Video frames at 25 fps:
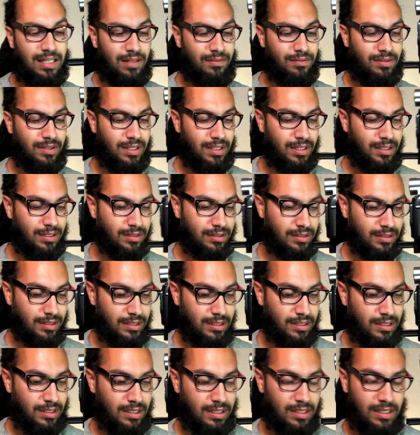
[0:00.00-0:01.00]
of
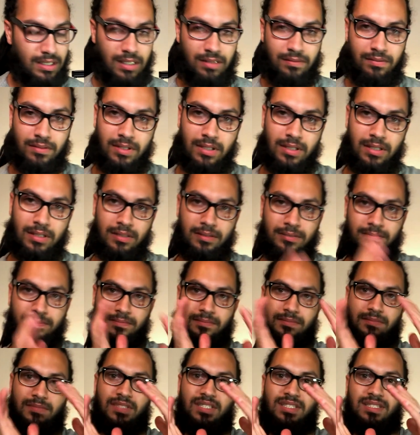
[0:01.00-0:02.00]
a
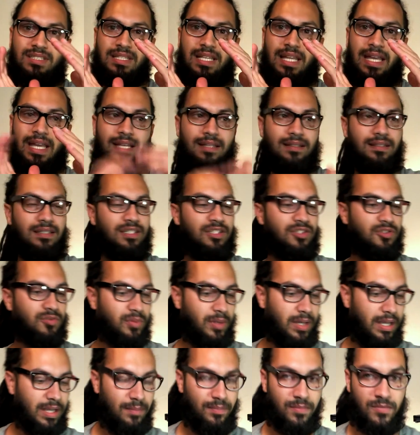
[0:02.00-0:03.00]
slant this
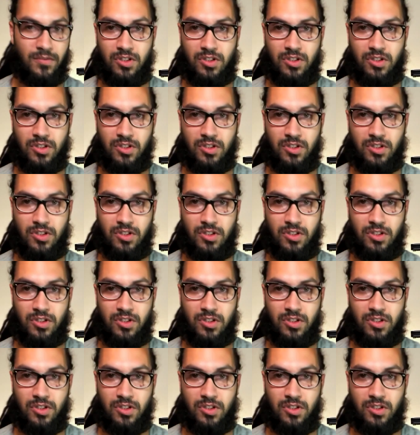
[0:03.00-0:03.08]
way.